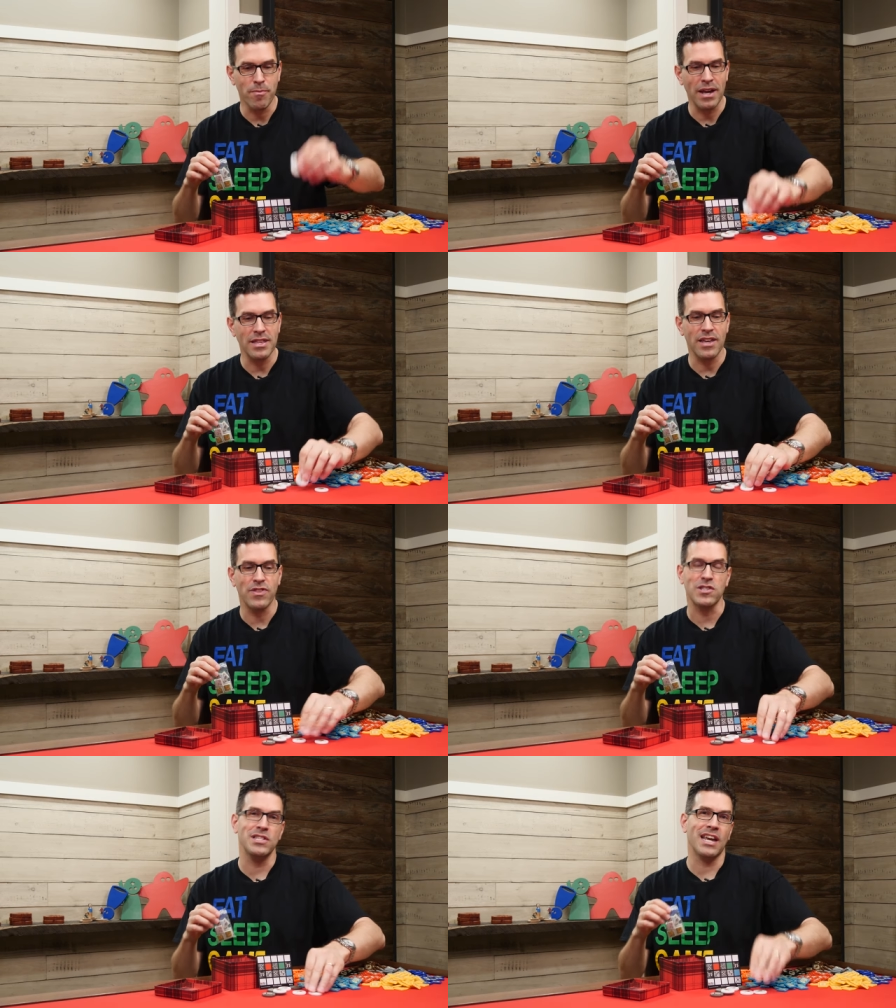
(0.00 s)
you might like
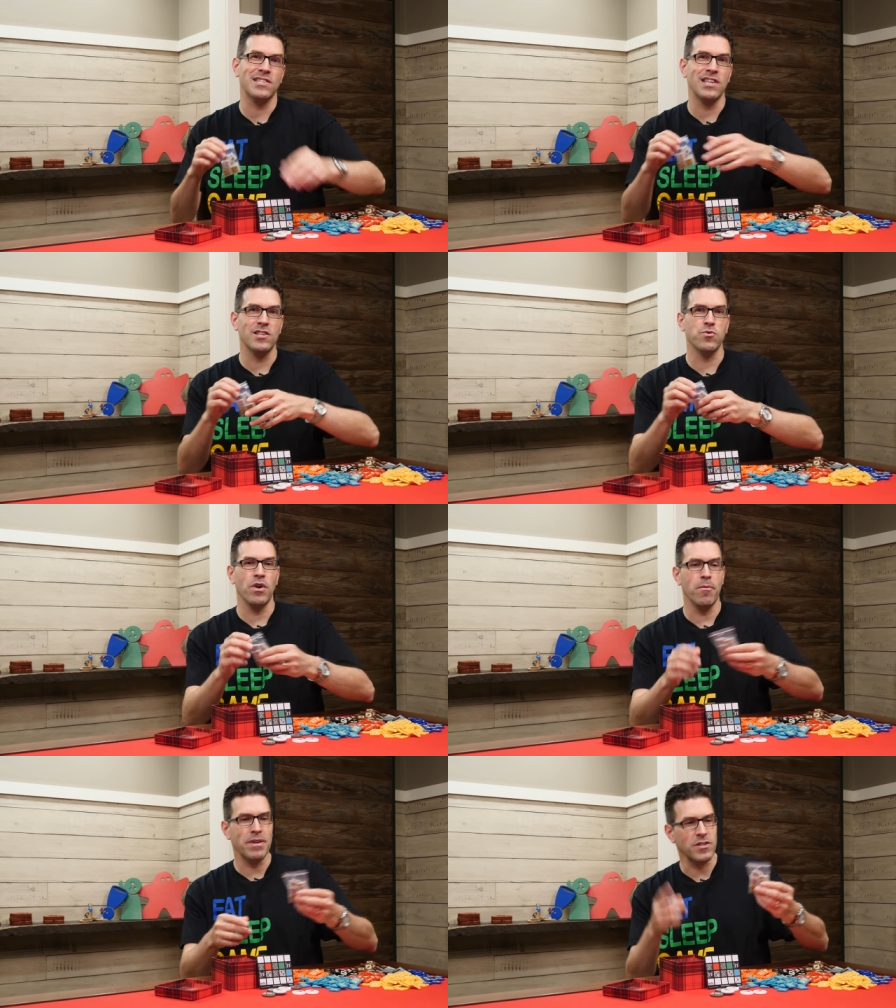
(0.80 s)
this next set as
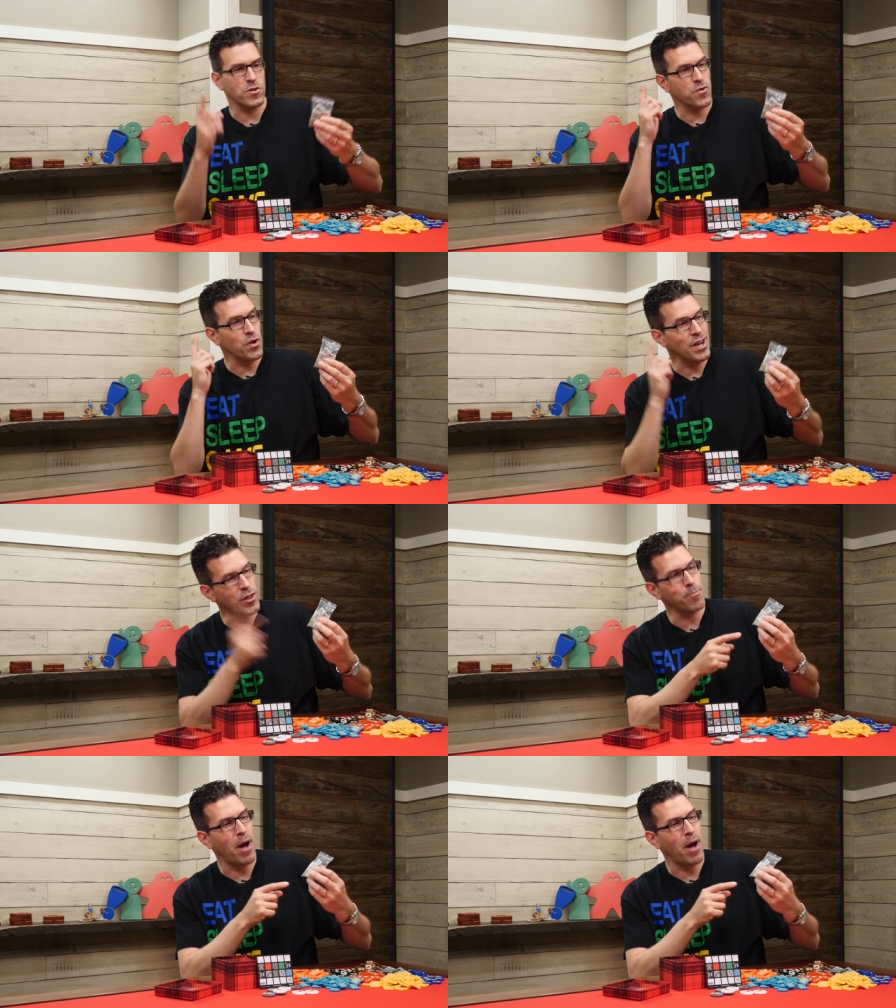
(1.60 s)
well because it's for another